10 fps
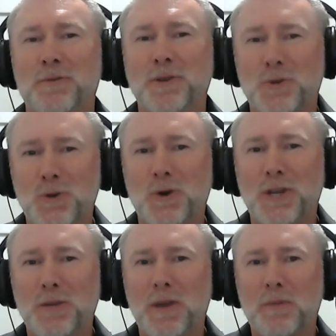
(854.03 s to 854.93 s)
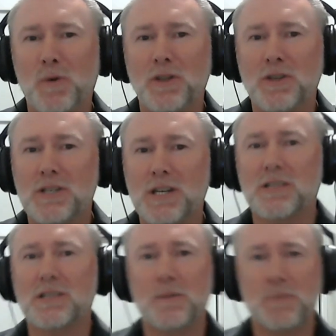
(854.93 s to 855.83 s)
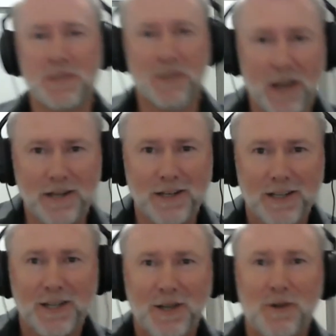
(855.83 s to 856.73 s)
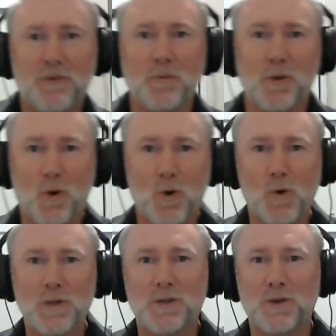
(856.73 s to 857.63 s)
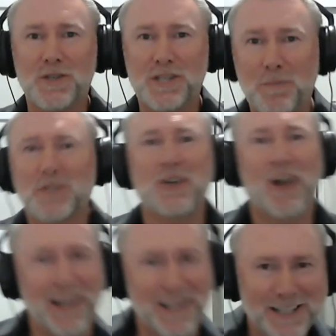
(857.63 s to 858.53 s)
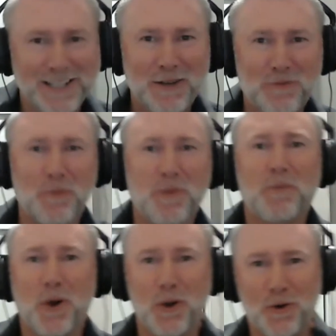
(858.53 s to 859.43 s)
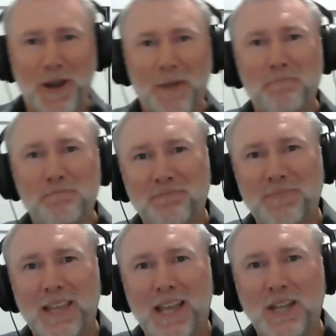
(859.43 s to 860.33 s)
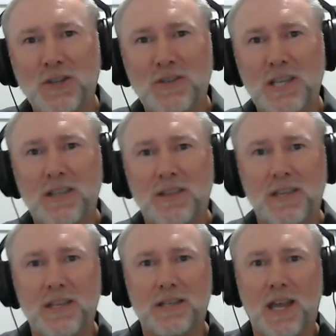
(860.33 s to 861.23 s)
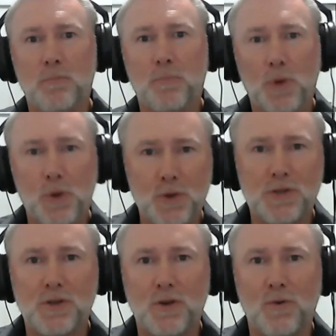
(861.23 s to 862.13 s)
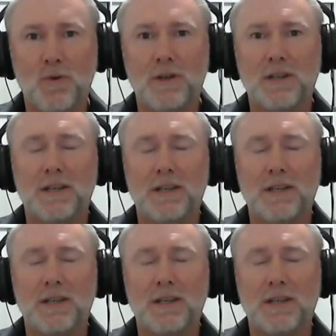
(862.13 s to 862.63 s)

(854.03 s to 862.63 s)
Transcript: when you're talking to people where you just need to step aside from the course or step aside from the program, and you see that there's a personal